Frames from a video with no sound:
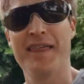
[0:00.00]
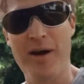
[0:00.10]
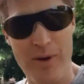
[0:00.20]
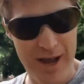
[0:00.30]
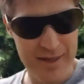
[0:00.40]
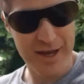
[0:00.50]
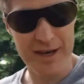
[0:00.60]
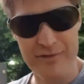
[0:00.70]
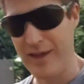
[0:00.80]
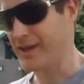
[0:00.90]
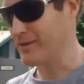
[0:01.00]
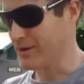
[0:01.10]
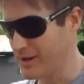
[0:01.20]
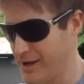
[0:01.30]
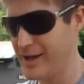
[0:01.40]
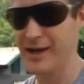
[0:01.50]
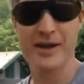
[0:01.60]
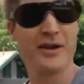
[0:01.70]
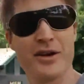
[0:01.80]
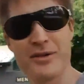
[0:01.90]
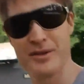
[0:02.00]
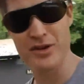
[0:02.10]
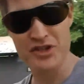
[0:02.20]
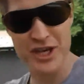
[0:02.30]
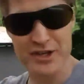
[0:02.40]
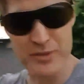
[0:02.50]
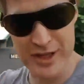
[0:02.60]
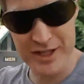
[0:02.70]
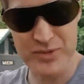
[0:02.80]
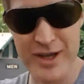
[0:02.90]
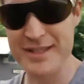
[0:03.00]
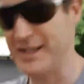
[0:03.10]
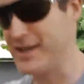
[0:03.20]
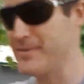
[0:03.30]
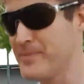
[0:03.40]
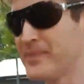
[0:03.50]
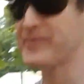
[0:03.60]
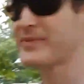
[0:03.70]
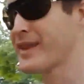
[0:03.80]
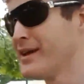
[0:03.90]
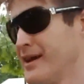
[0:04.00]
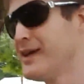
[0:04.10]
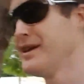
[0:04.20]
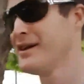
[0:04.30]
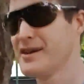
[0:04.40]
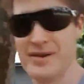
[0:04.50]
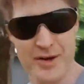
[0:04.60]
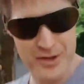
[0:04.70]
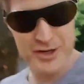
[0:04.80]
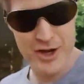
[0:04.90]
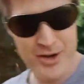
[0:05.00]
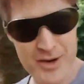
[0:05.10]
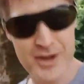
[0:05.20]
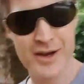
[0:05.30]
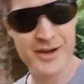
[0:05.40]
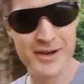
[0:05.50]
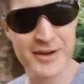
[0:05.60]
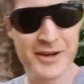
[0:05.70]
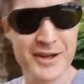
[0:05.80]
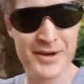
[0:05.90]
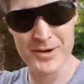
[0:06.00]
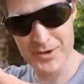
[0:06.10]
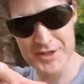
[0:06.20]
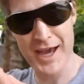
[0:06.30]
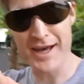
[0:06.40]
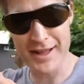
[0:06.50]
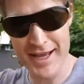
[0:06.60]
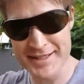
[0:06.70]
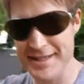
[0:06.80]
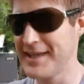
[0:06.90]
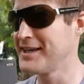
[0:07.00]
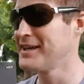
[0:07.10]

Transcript: That way they're going to think you're genuinely interested in them. You're a good dude, or a good young lass.